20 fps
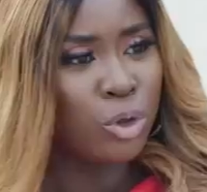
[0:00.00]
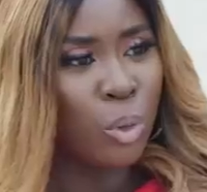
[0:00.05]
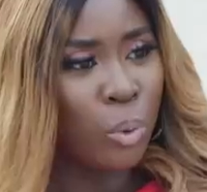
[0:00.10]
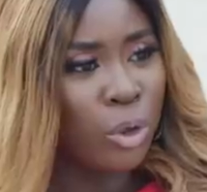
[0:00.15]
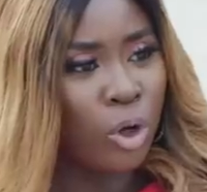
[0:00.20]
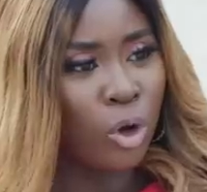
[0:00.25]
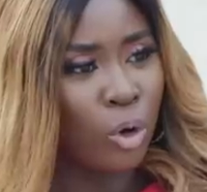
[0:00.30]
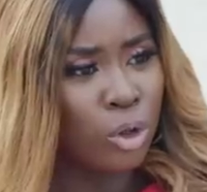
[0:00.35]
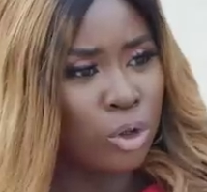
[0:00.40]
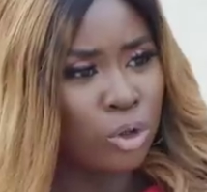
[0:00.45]
do you
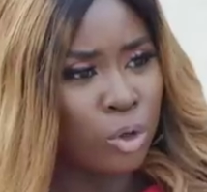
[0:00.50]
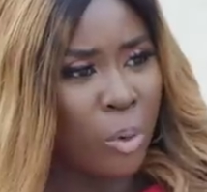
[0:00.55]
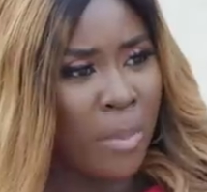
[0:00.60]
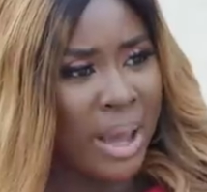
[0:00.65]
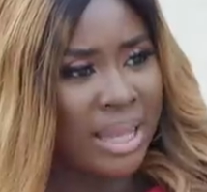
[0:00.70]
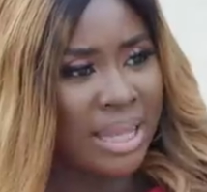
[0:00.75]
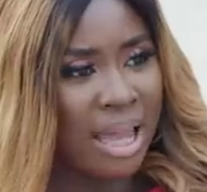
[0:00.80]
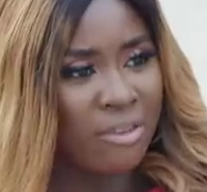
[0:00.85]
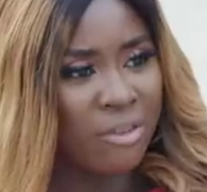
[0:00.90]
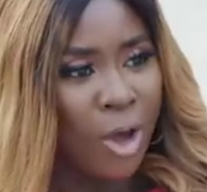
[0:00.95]
want to control
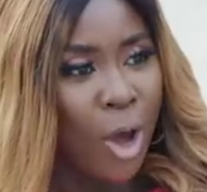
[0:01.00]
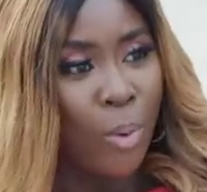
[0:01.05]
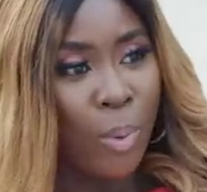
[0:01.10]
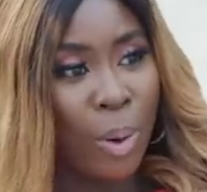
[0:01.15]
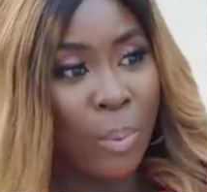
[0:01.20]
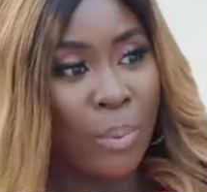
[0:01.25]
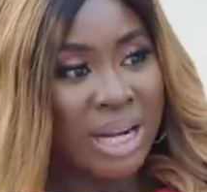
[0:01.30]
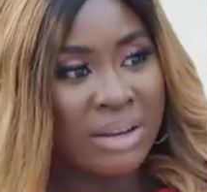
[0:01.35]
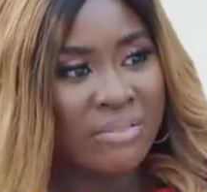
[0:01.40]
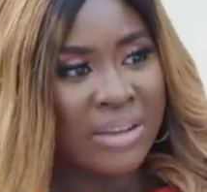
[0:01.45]
my life
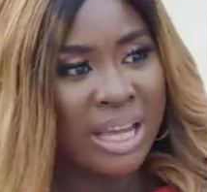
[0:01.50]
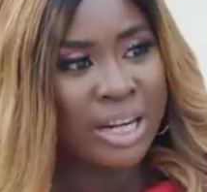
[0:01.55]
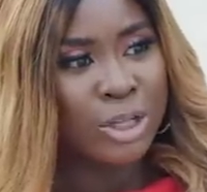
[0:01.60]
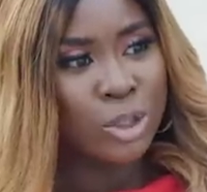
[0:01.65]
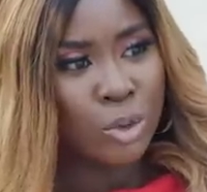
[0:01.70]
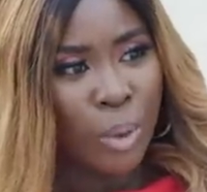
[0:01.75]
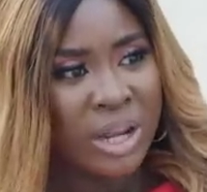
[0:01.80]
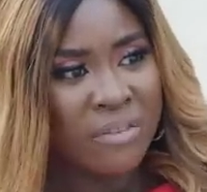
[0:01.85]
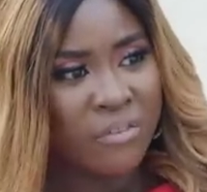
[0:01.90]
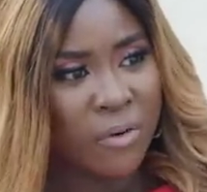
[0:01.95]
when we're living in the
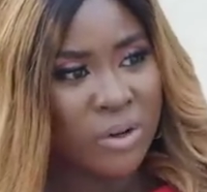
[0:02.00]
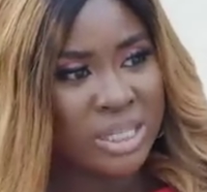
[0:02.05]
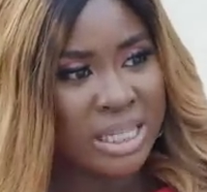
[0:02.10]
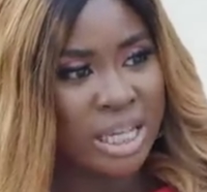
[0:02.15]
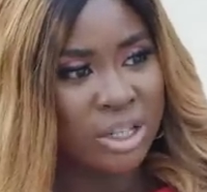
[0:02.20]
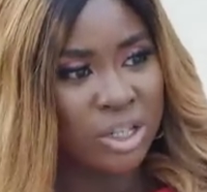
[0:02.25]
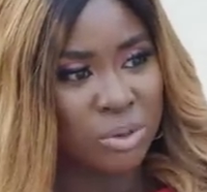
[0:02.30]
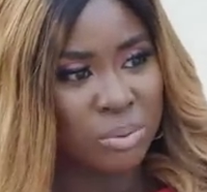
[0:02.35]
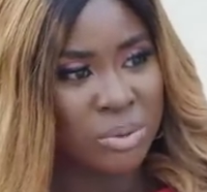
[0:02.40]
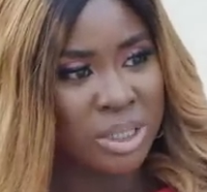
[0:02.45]
21st
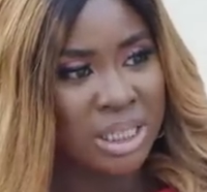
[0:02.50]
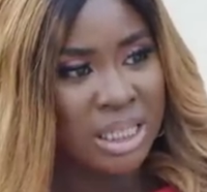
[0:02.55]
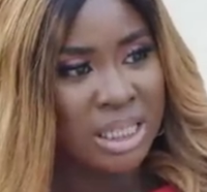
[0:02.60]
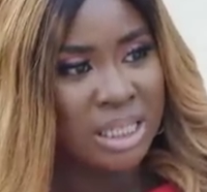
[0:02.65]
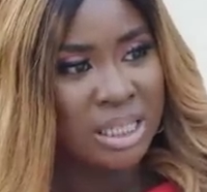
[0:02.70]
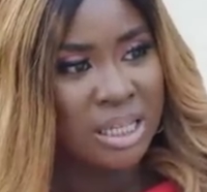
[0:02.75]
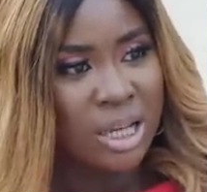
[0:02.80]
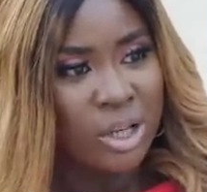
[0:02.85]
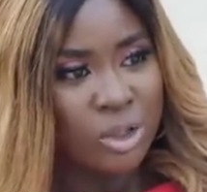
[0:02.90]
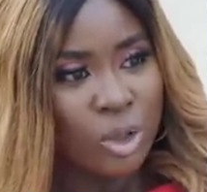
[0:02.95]
century?
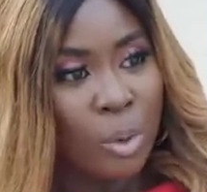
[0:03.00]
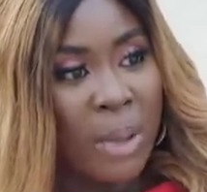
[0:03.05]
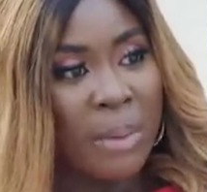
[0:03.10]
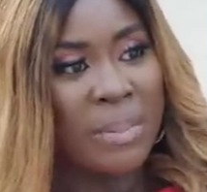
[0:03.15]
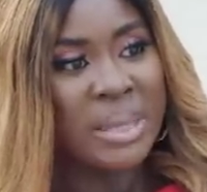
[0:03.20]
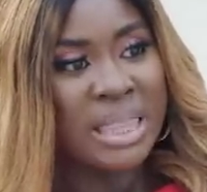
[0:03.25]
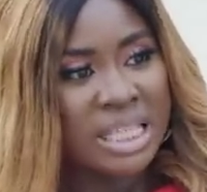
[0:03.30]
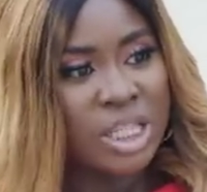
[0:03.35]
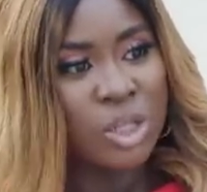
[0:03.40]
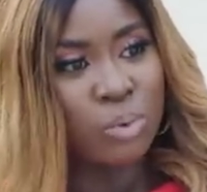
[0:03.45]
So
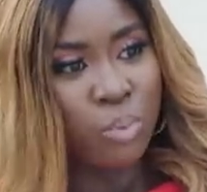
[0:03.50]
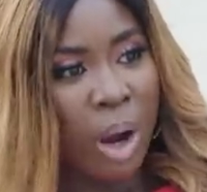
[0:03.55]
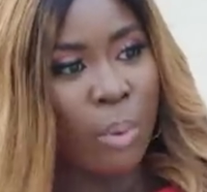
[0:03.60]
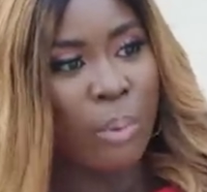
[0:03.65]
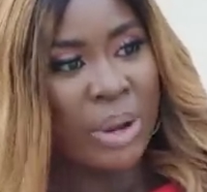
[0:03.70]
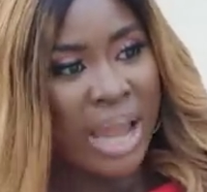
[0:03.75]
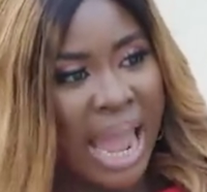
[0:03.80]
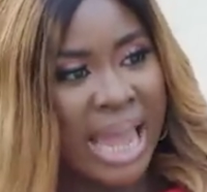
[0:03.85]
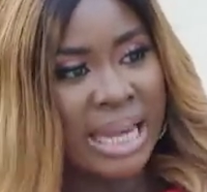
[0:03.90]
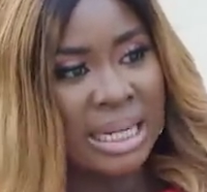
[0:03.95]
maybe this is where
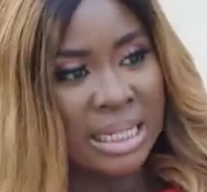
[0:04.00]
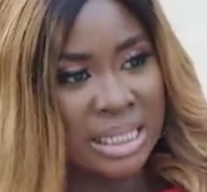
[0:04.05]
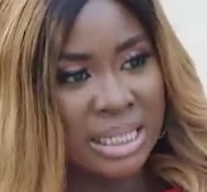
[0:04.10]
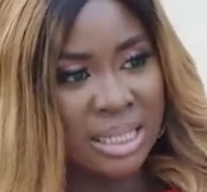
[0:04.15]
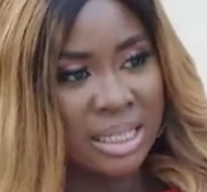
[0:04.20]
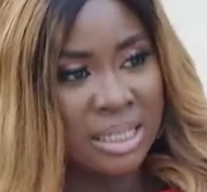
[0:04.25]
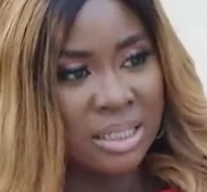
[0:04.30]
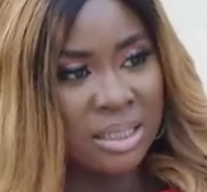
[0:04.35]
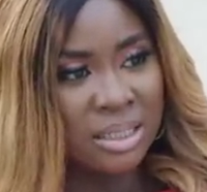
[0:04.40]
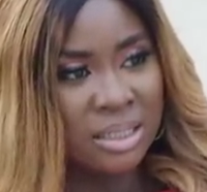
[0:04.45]
we end.